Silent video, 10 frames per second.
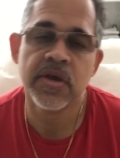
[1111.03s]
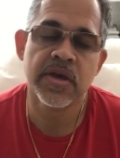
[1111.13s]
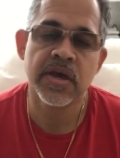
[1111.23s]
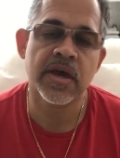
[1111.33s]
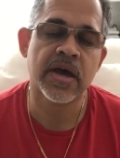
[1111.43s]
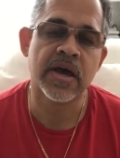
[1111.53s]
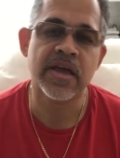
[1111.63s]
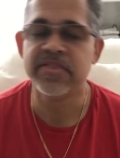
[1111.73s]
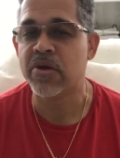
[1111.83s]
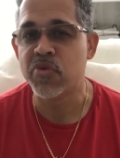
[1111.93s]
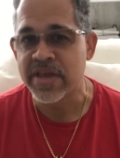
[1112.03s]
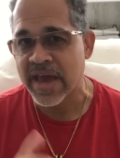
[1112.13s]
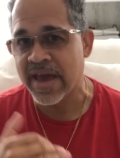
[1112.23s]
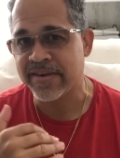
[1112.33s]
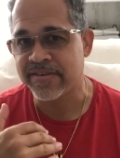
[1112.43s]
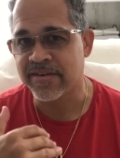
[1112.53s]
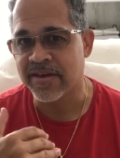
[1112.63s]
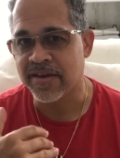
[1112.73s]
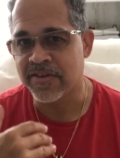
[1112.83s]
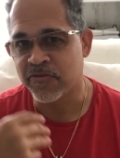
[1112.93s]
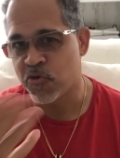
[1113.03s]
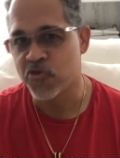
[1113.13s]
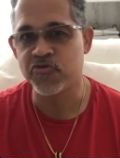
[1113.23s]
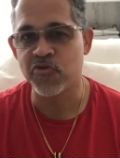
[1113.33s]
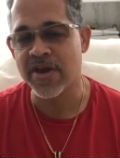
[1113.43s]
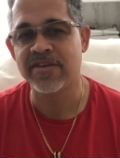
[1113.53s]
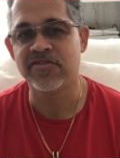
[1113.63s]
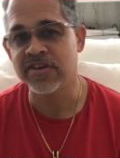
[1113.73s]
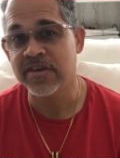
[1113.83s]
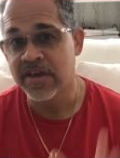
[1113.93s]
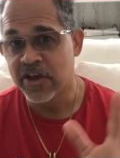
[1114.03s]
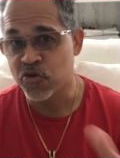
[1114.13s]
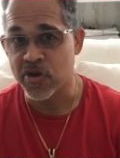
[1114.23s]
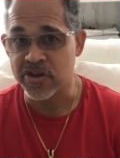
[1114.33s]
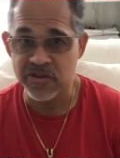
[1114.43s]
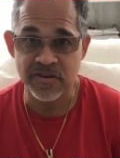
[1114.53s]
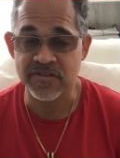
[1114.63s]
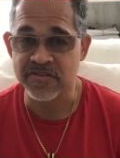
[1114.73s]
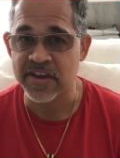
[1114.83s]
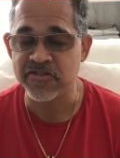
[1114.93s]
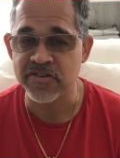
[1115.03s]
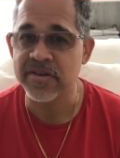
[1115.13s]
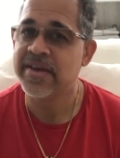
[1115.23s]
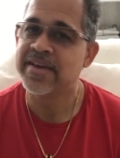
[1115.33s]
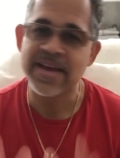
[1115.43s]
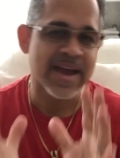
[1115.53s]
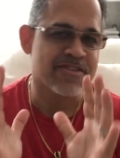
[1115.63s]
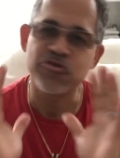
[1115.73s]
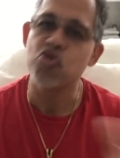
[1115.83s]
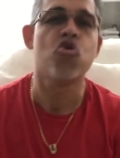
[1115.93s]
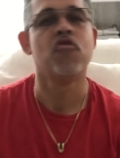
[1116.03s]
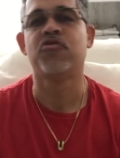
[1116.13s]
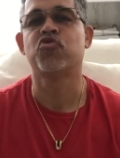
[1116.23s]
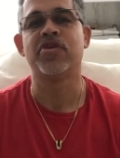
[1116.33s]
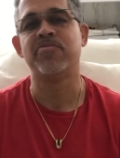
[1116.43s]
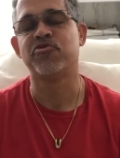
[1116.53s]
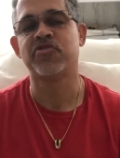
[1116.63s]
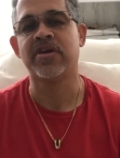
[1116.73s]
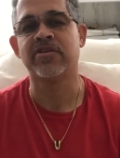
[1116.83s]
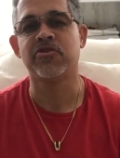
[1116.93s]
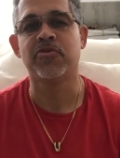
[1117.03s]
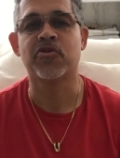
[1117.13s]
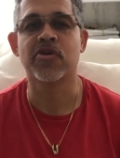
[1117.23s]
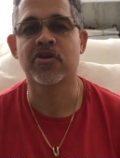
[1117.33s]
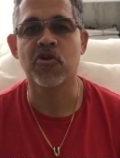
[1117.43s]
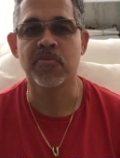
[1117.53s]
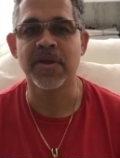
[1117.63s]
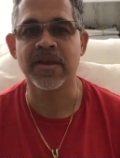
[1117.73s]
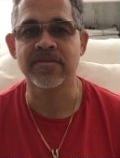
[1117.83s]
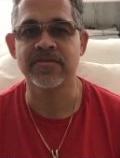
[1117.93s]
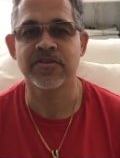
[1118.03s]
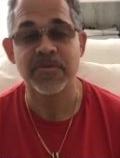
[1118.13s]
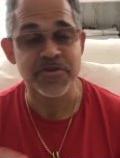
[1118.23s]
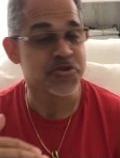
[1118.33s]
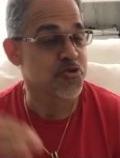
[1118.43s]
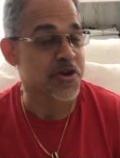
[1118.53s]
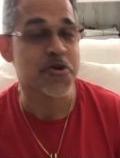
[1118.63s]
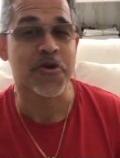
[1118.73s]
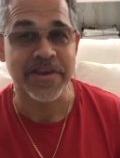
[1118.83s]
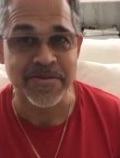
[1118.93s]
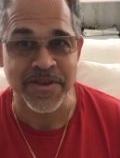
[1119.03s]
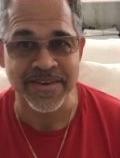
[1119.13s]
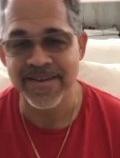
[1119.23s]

And then we got the 4th strategy, credit utilization. Guys, don't go over 20% of your credit card balance. I mean, your credit card limit.